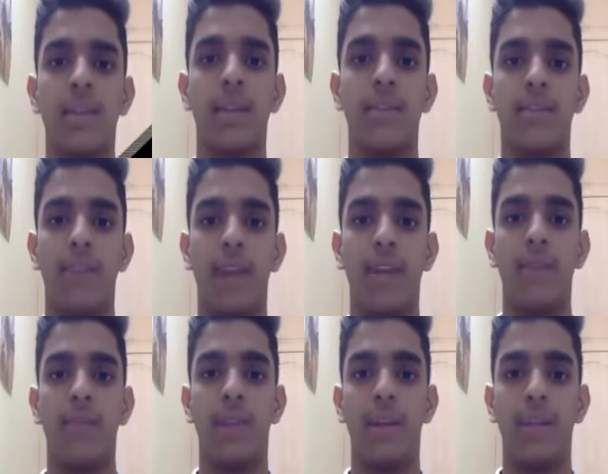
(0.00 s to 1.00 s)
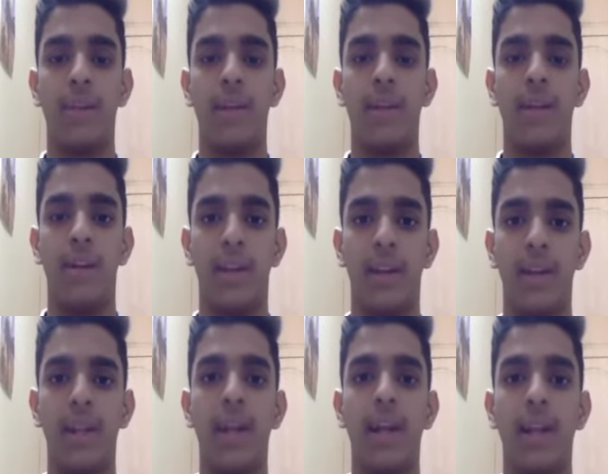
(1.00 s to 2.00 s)
and the final fundamental right
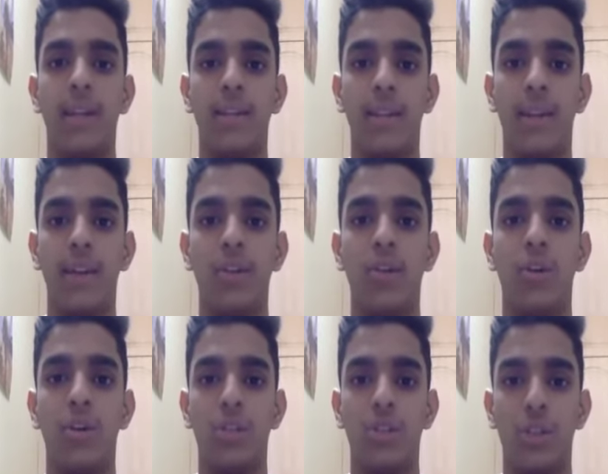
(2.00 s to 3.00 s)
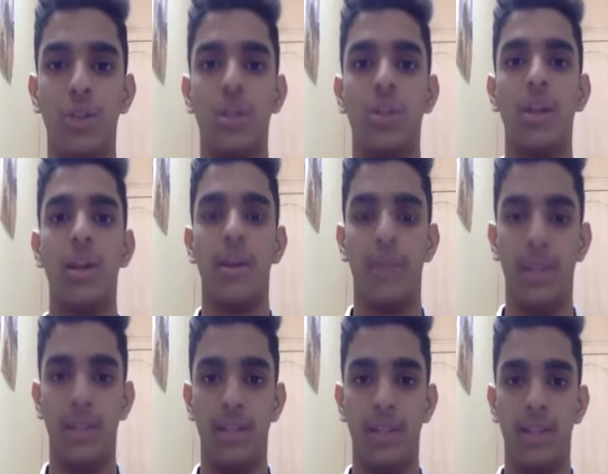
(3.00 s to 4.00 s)
is right to constitutional
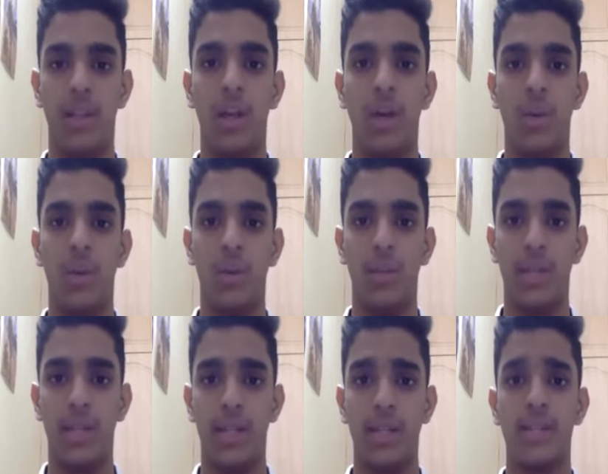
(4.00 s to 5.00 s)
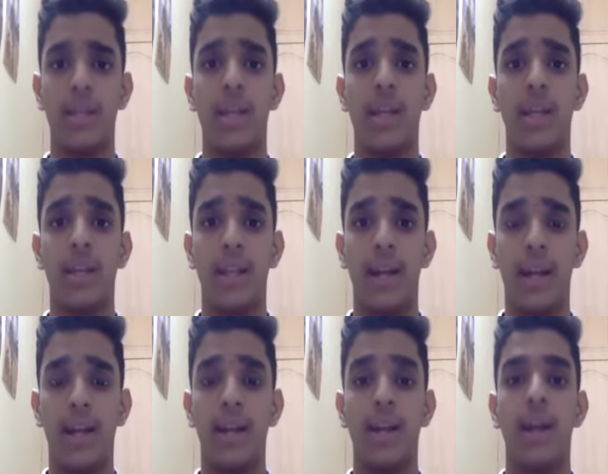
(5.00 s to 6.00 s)
remedies, which states that
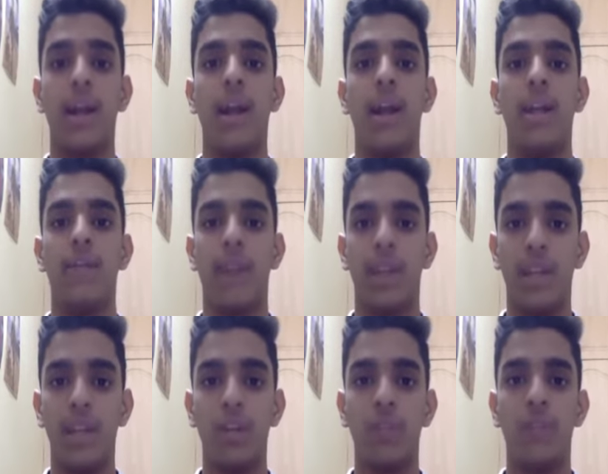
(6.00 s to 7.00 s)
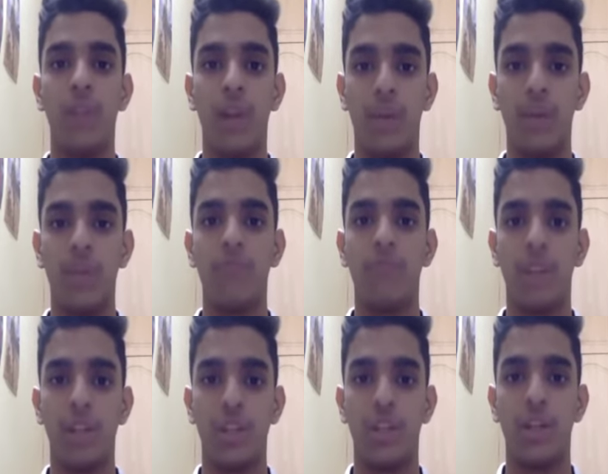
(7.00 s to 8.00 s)
if any of the above
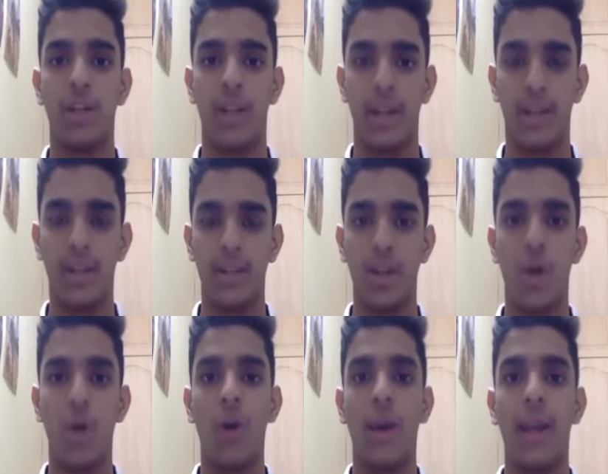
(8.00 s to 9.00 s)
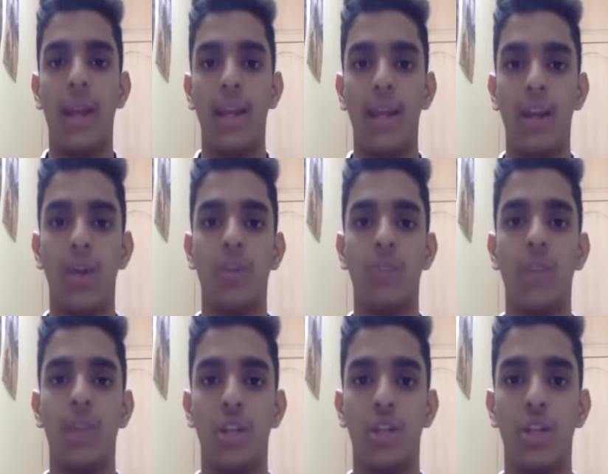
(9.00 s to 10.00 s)
mentioned rights or any laws
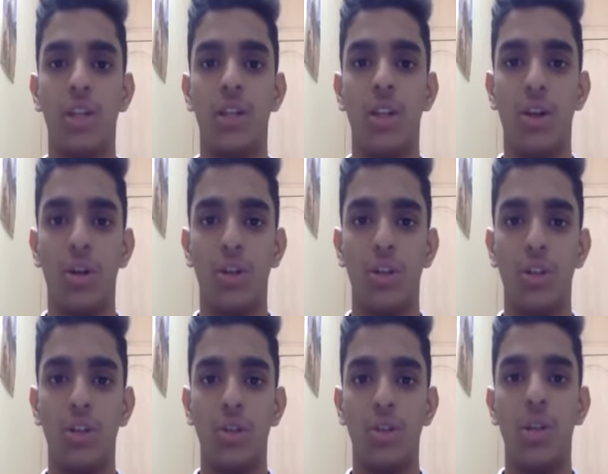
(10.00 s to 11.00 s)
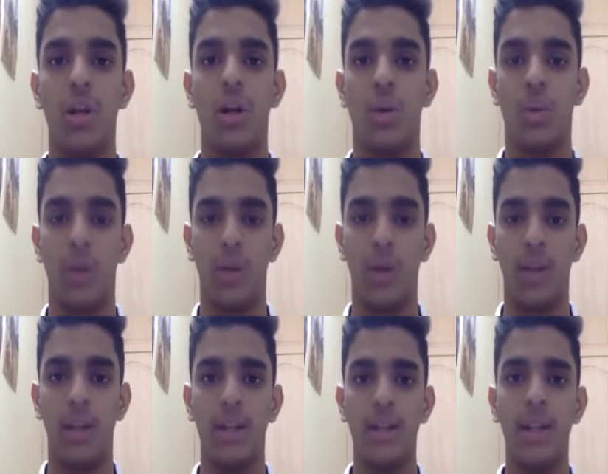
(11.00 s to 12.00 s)
mentioned in the Constitution are
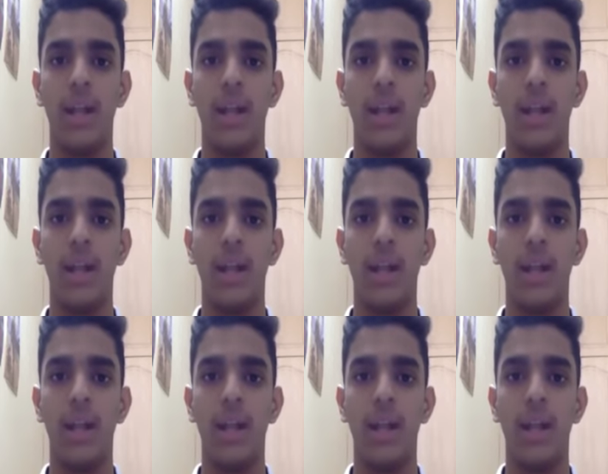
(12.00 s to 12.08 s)
violated,